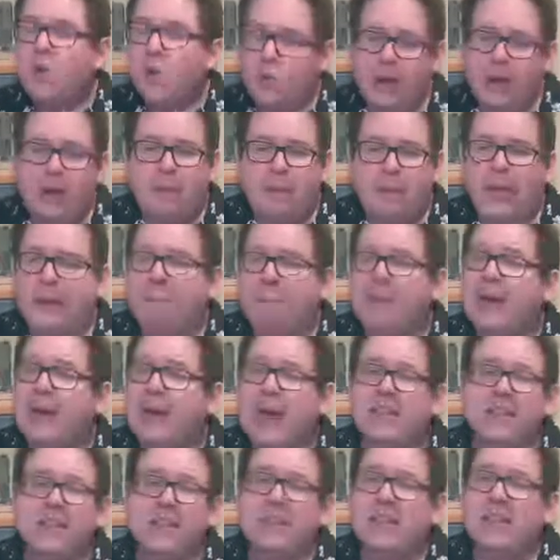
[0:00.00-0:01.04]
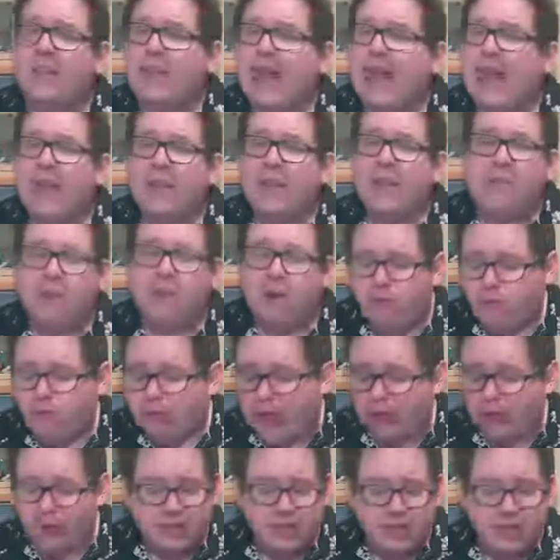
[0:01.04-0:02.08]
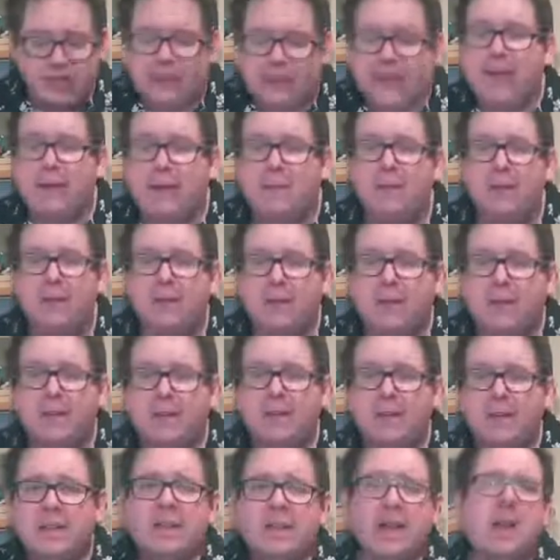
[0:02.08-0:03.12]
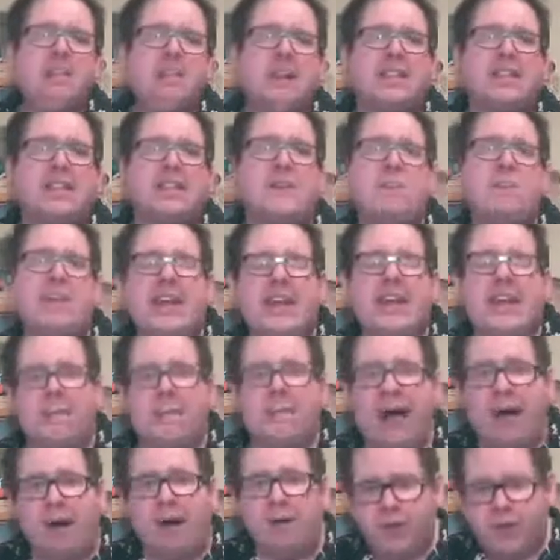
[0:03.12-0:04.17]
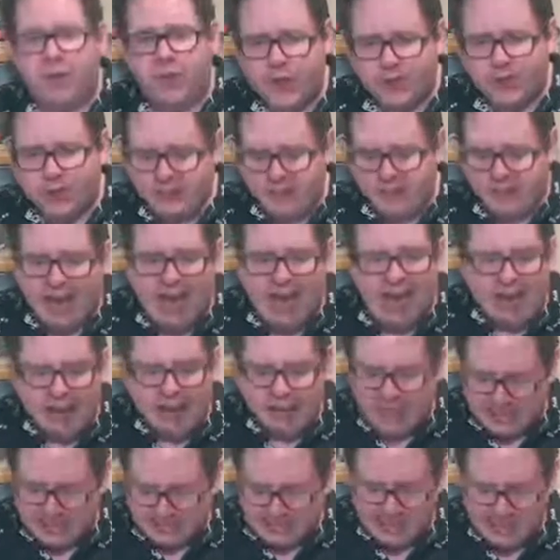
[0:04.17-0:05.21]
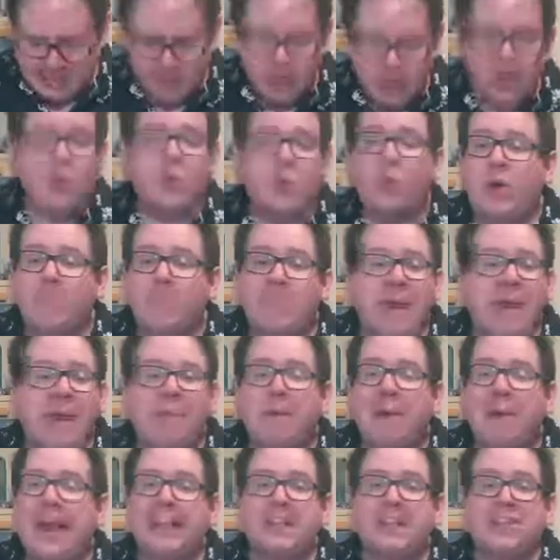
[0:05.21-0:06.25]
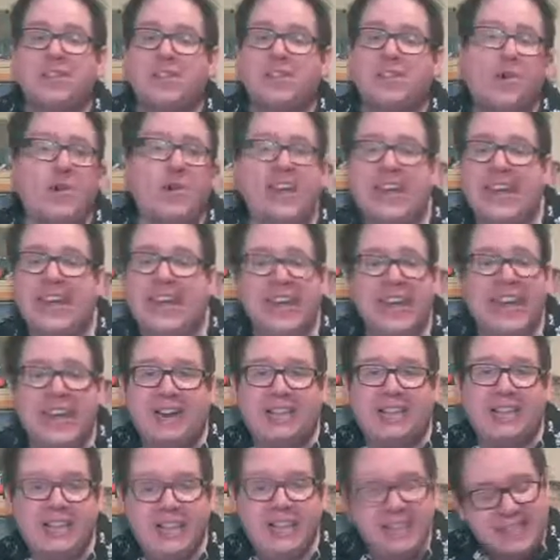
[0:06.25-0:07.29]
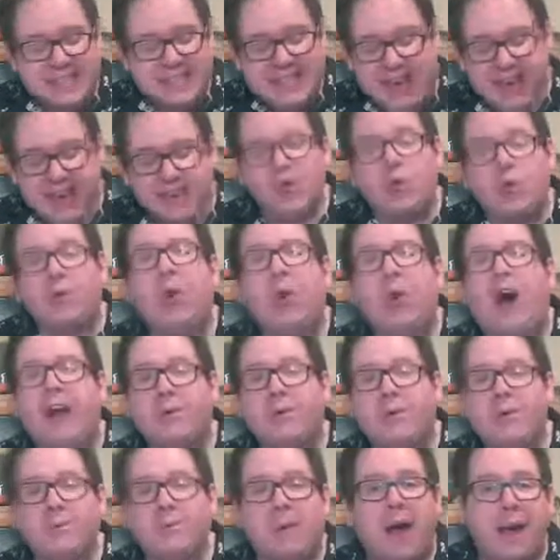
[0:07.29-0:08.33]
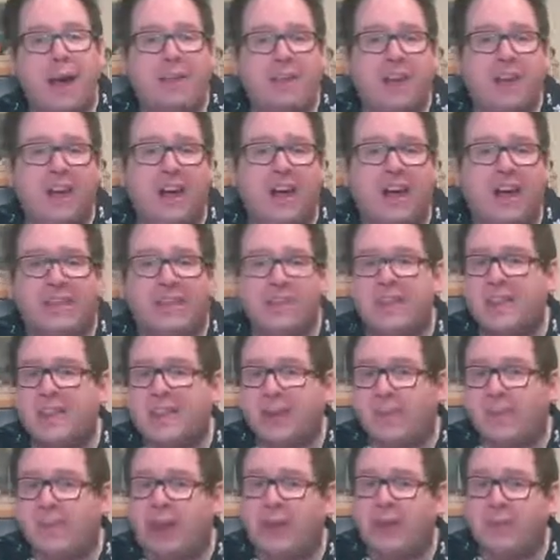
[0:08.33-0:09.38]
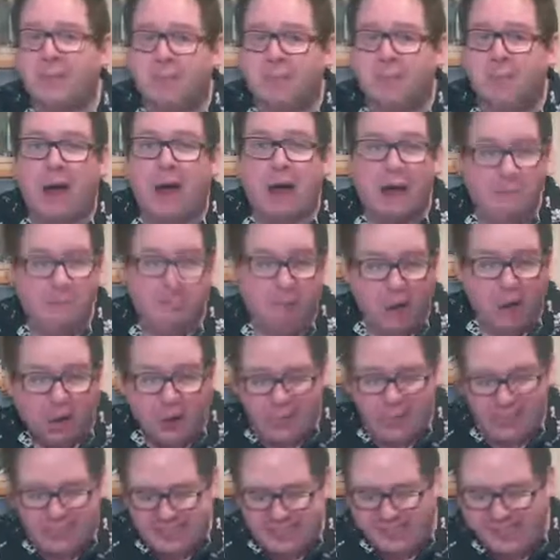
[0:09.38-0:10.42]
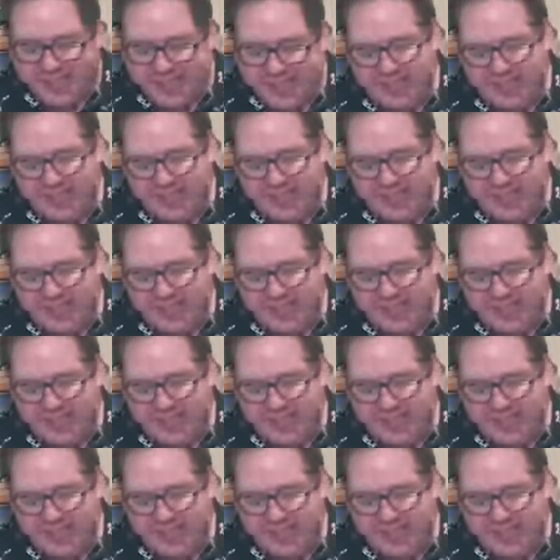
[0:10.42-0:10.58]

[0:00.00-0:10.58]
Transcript: We made plans to gather around a table. Must have been about 30 AD. We made plans to eat, and the wine was my blood and the bread was my body.